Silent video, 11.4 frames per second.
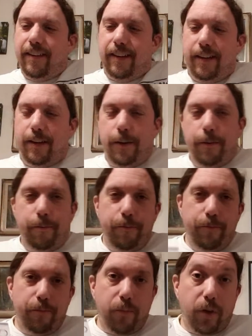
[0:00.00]

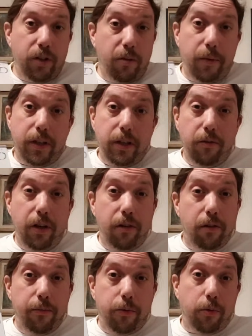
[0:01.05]
So I'm actually really
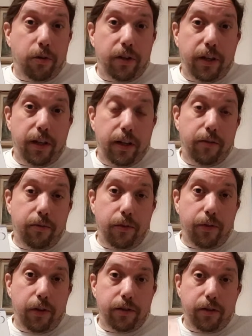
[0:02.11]
looking forward to seeing this for the
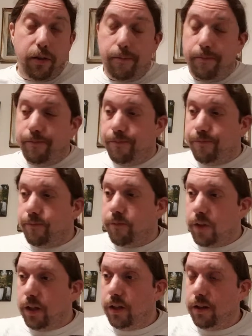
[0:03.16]
first time.
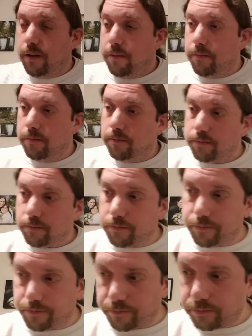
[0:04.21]
And
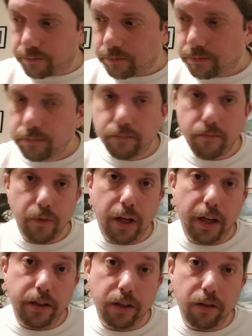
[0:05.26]

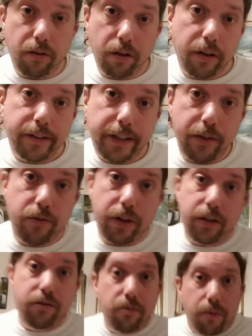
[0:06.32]
as you know, I like
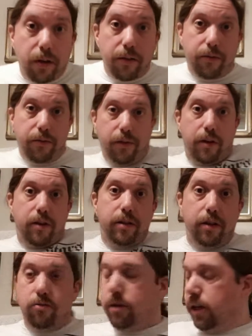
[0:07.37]
soundtracks, so I might have to find the
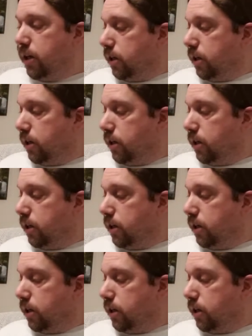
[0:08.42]
soundtrack.